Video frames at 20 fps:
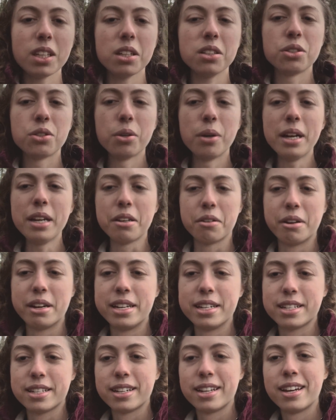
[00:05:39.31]
So
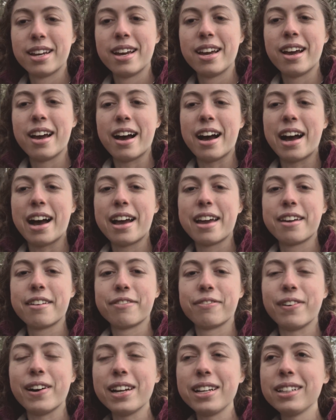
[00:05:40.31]
anyways, I
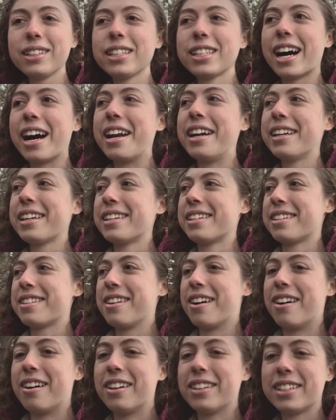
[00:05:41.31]
finally got it
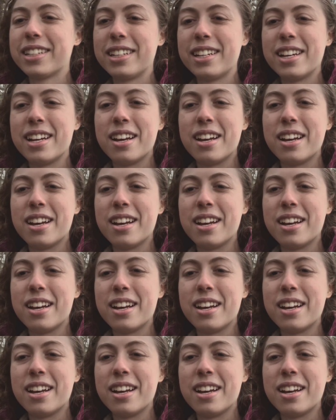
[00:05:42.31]
installed.